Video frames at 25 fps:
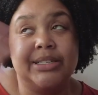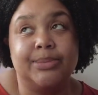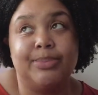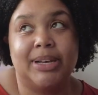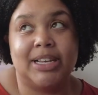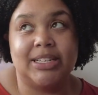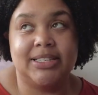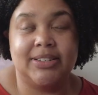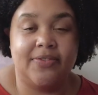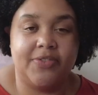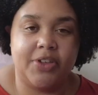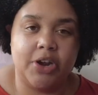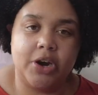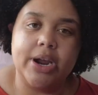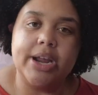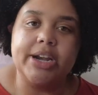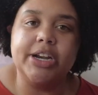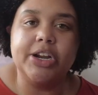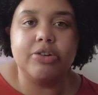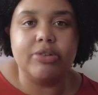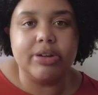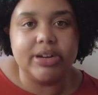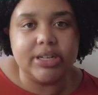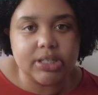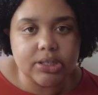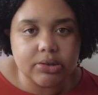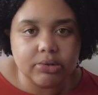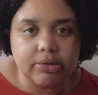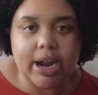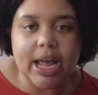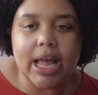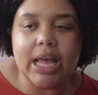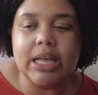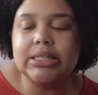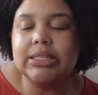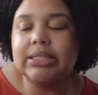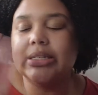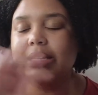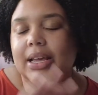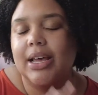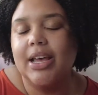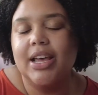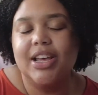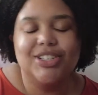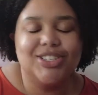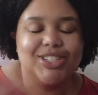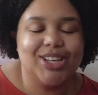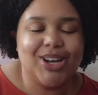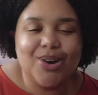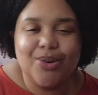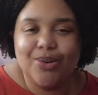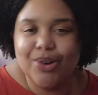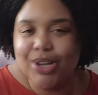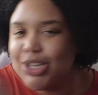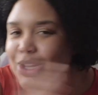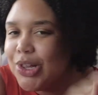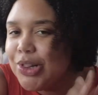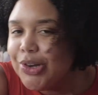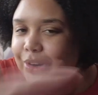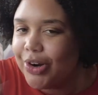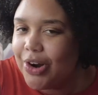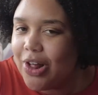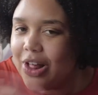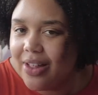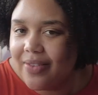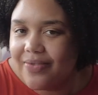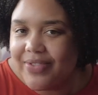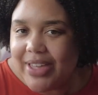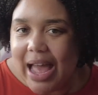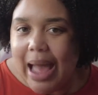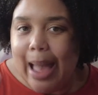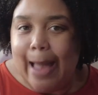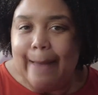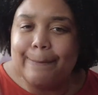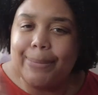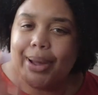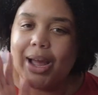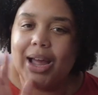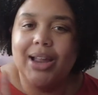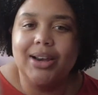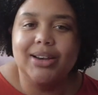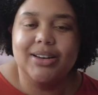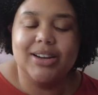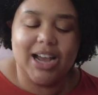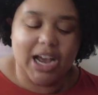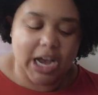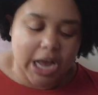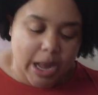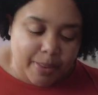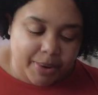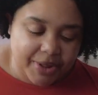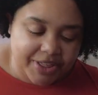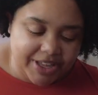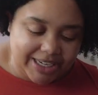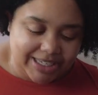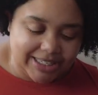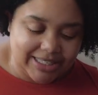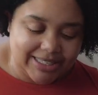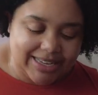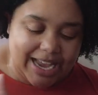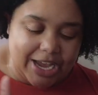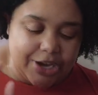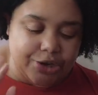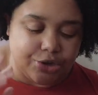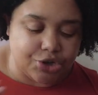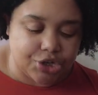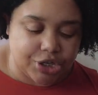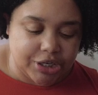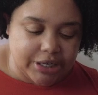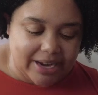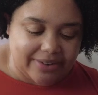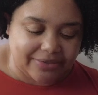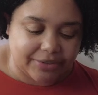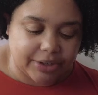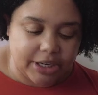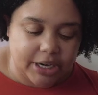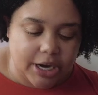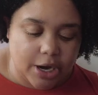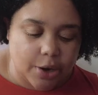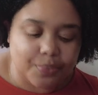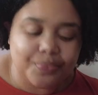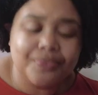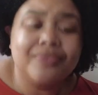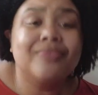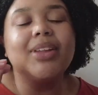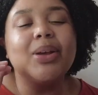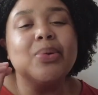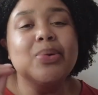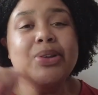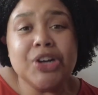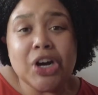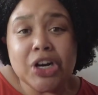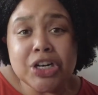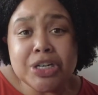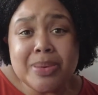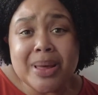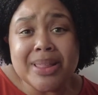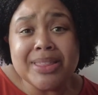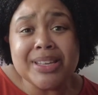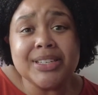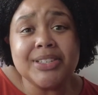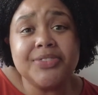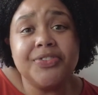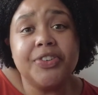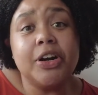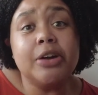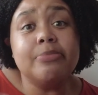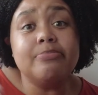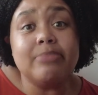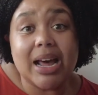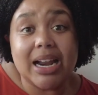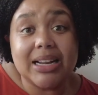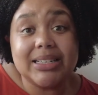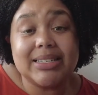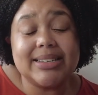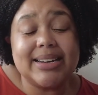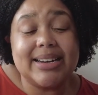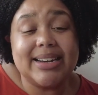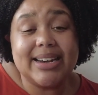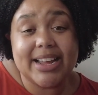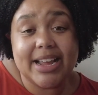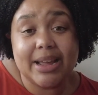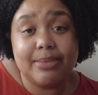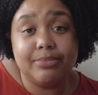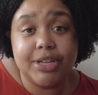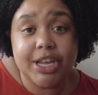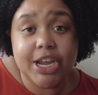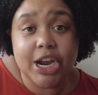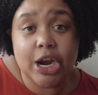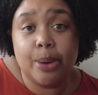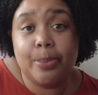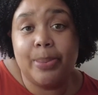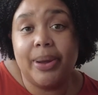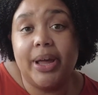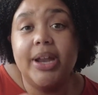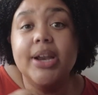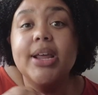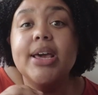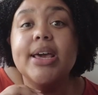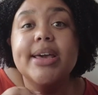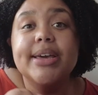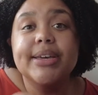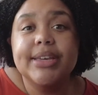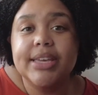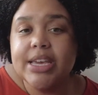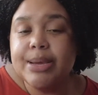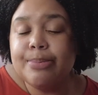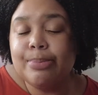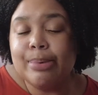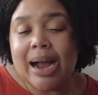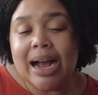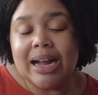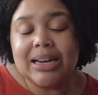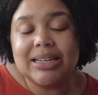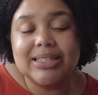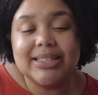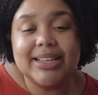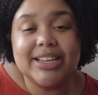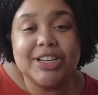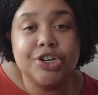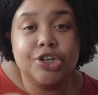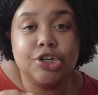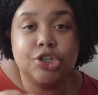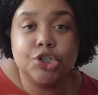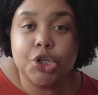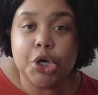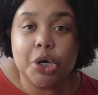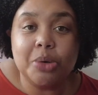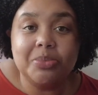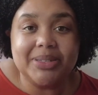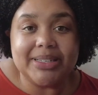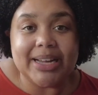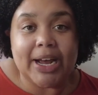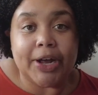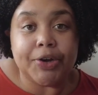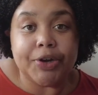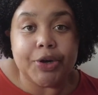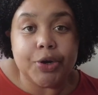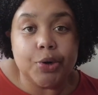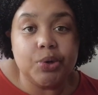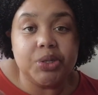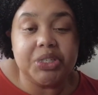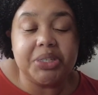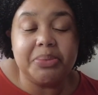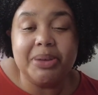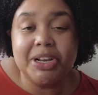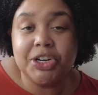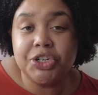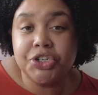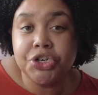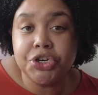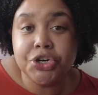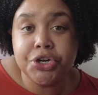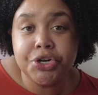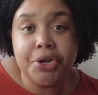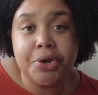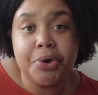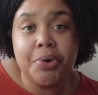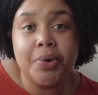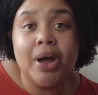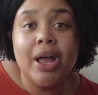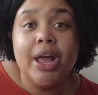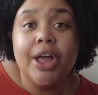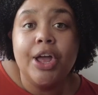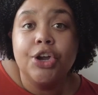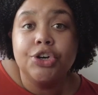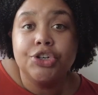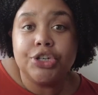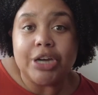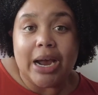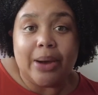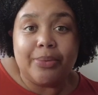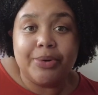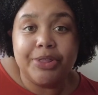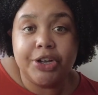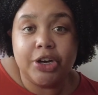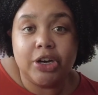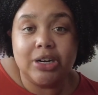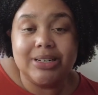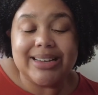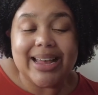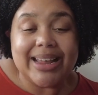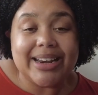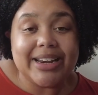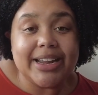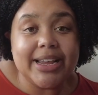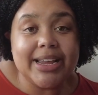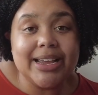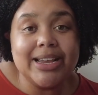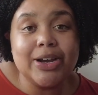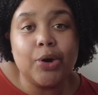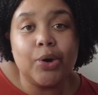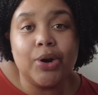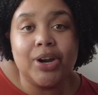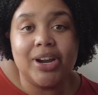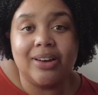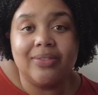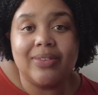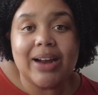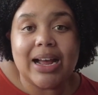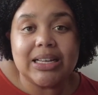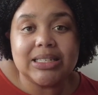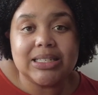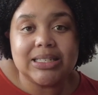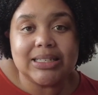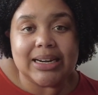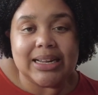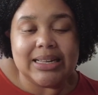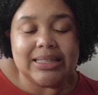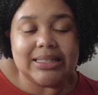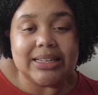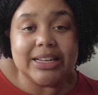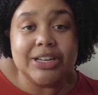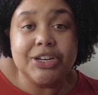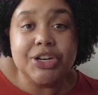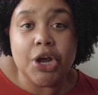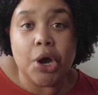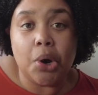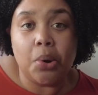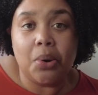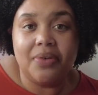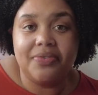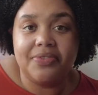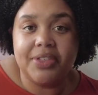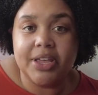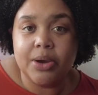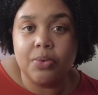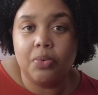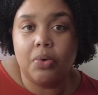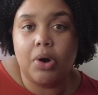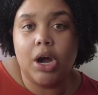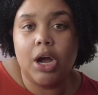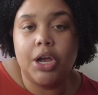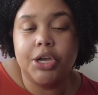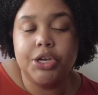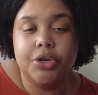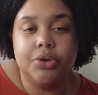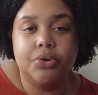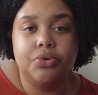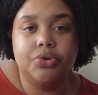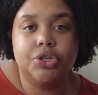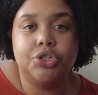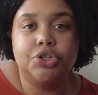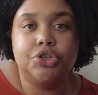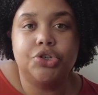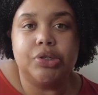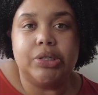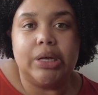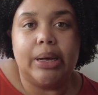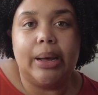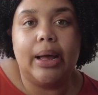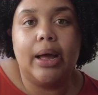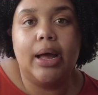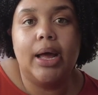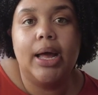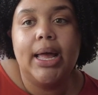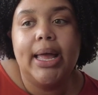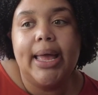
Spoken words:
because of their increased risk. So you'll learn all of that, but a couple things that you should definitely know. We talked about this for medicine and AMP care, but keep practicing your SOAP style notes. Make sure you chat with your attending or your residents and know if they want you to do the